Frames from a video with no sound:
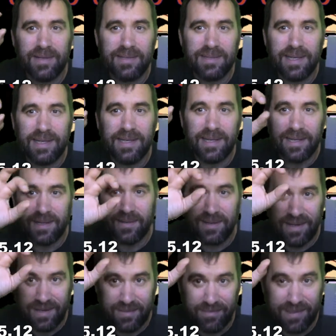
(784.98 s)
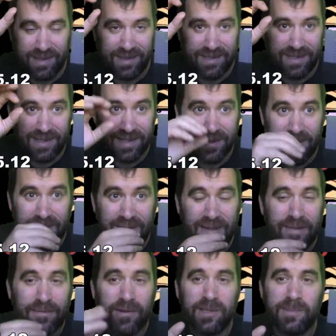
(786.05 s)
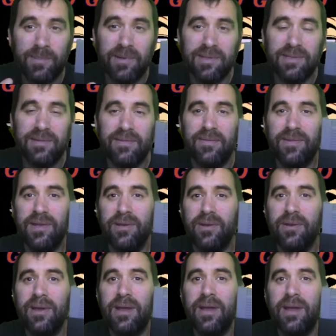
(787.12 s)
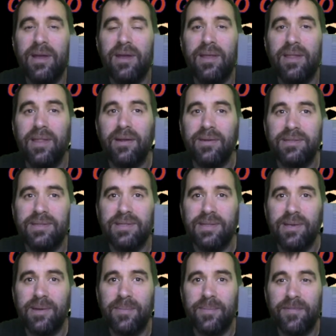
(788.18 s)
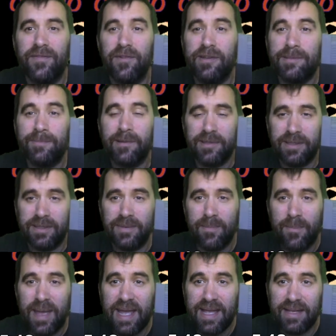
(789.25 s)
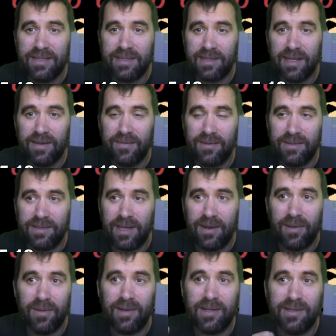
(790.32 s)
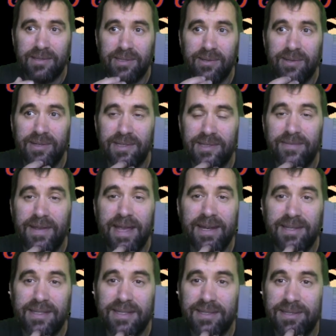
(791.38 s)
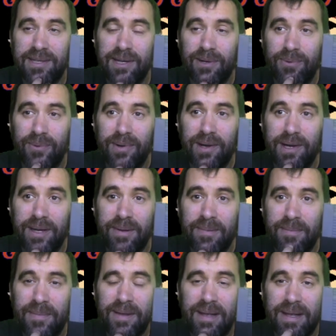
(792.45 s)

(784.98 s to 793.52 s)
that's hidden in a building. First-person view. There's some first-person maze levels. They don't look as good as Phantasy Star 1.